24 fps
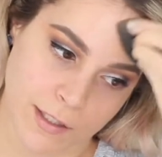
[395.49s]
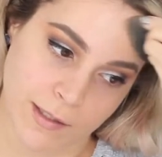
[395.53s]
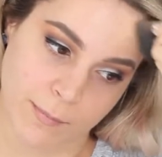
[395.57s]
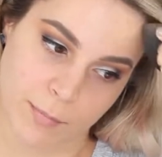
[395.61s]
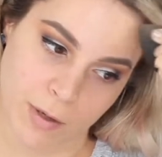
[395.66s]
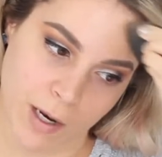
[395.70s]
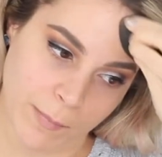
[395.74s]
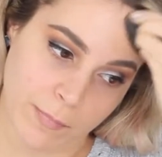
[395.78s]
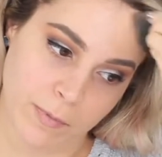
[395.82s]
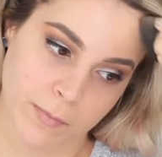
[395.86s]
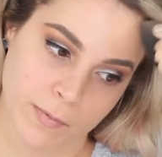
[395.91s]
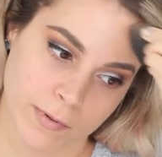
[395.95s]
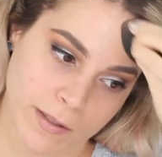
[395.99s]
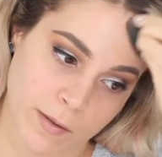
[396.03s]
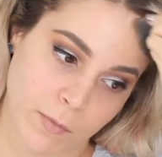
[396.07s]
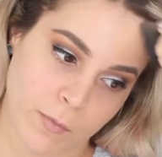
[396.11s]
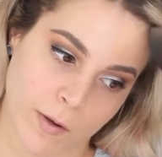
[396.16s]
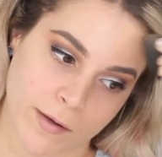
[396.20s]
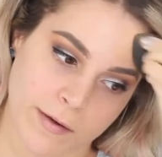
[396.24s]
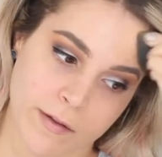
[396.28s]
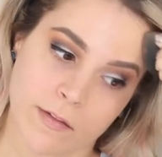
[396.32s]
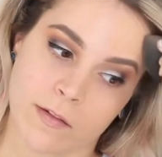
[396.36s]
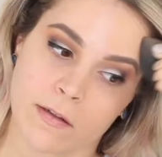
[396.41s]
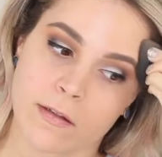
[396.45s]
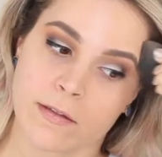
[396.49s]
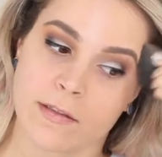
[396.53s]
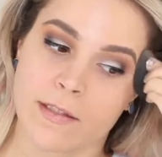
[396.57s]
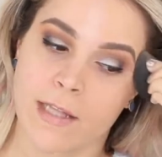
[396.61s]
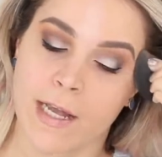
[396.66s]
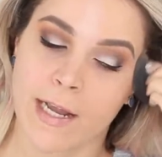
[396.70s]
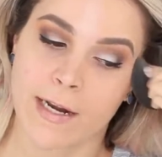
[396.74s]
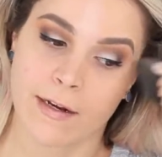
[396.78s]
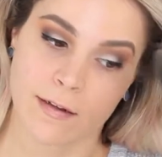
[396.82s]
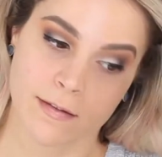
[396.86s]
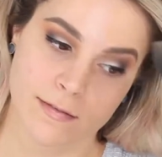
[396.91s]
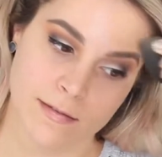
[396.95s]
Like probably one of the
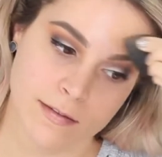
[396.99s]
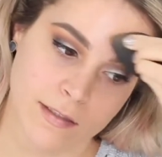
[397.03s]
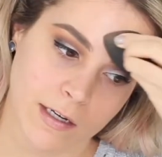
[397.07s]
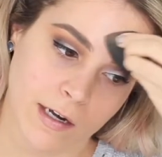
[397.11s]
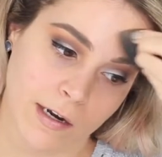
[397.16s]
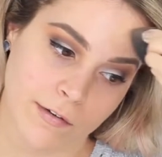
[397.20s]
lightest